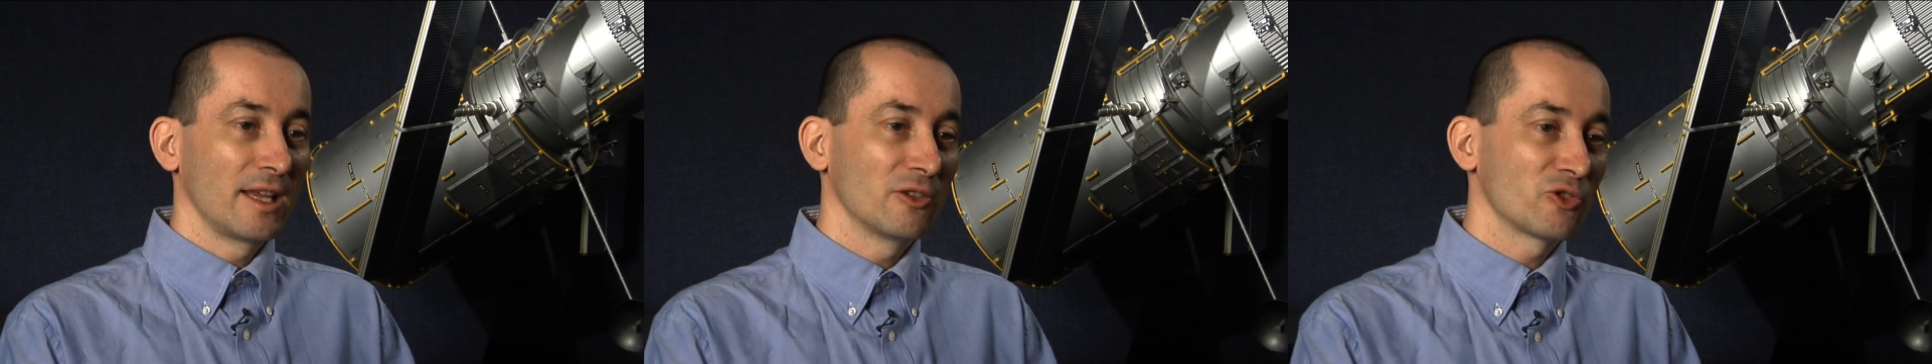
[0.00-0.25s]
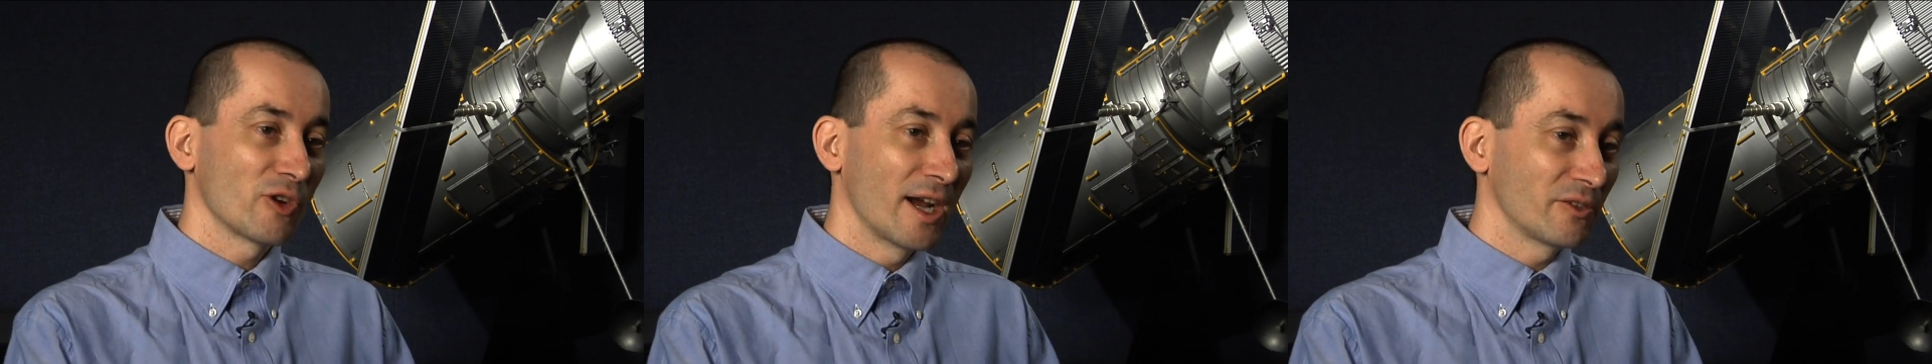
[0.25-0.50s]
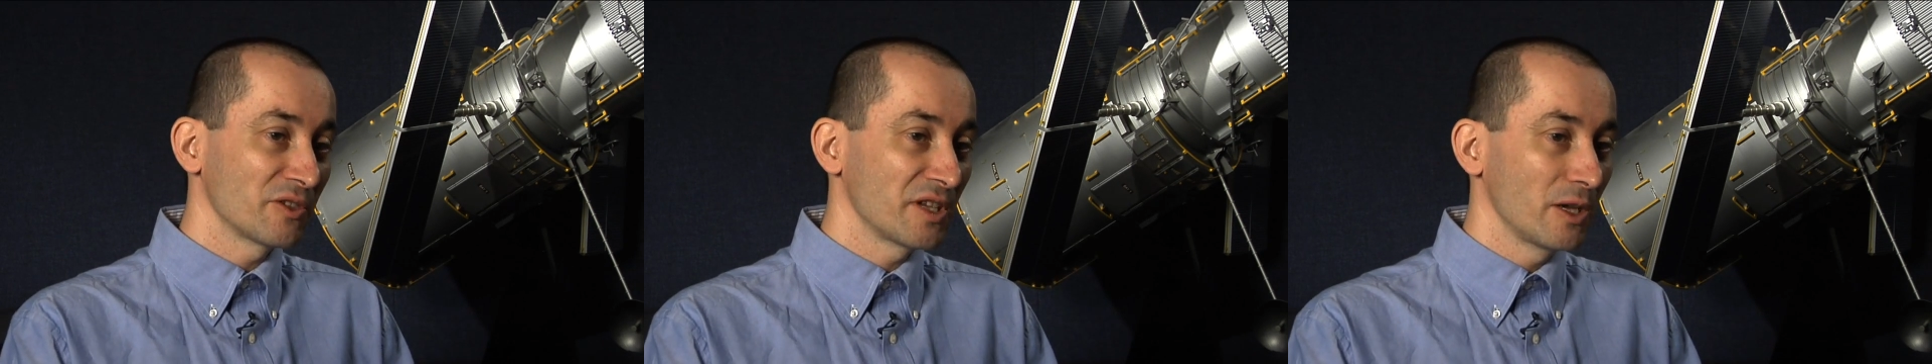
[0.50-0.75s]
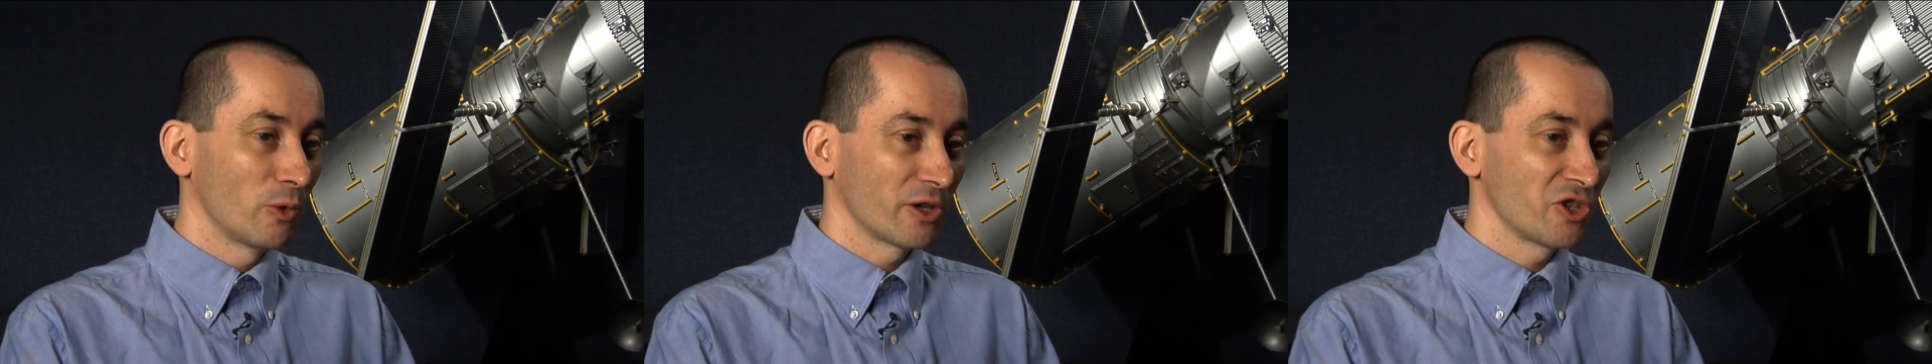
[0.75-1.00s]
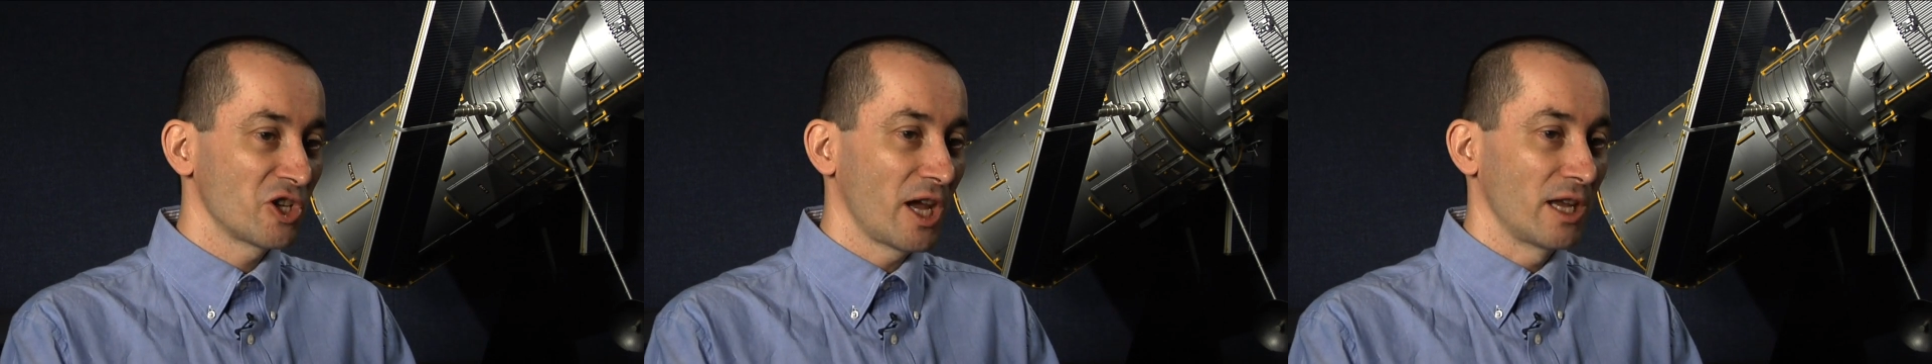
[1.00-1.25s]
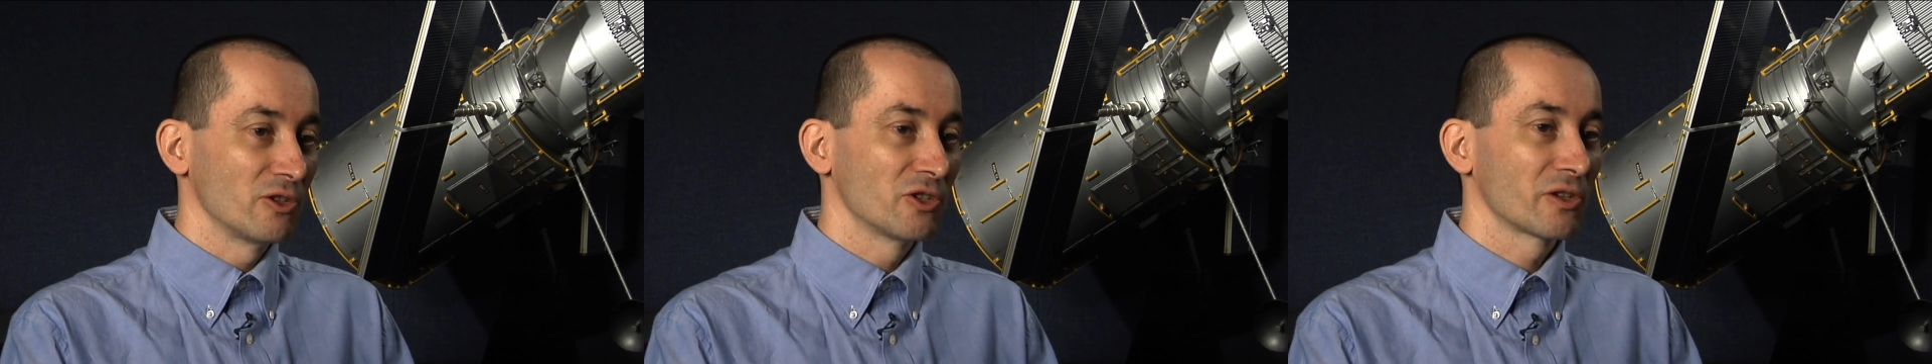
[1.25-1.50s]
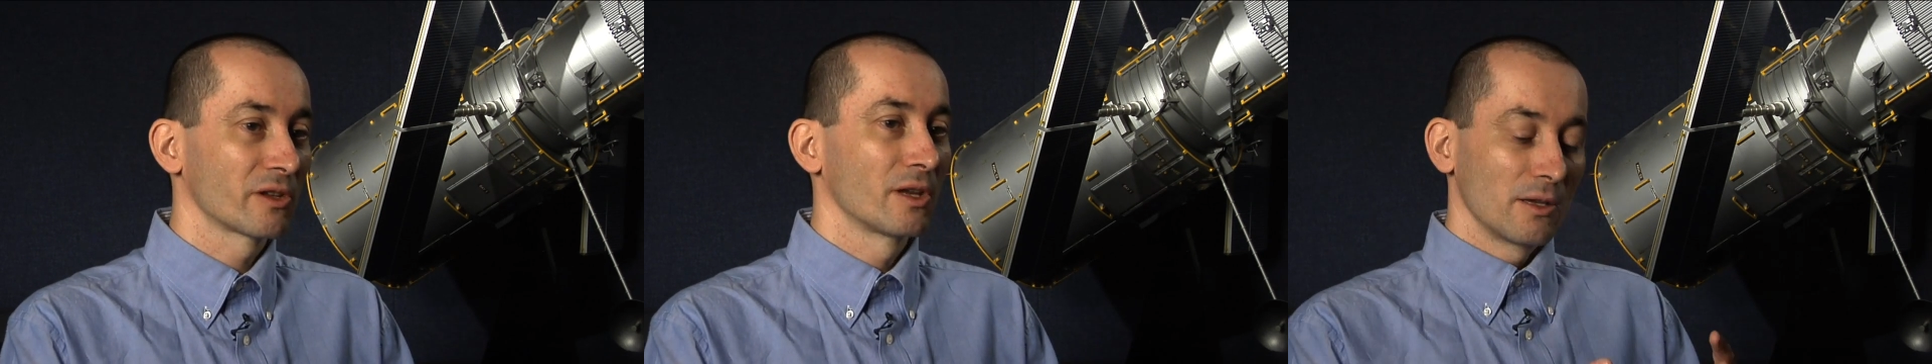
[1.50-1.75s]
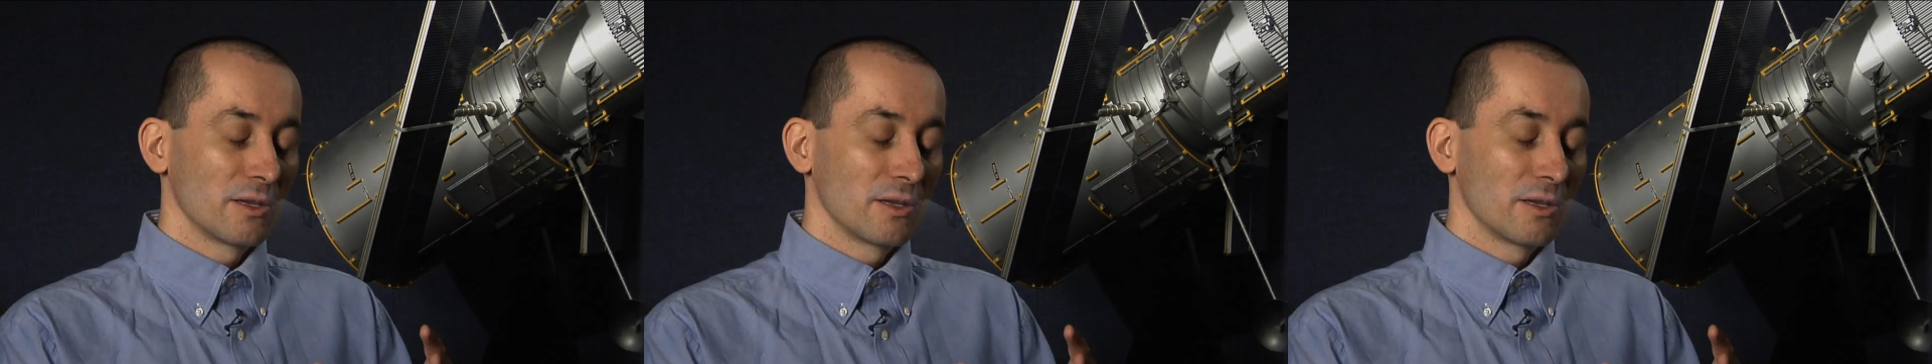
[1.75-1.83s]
and you try to see what changed.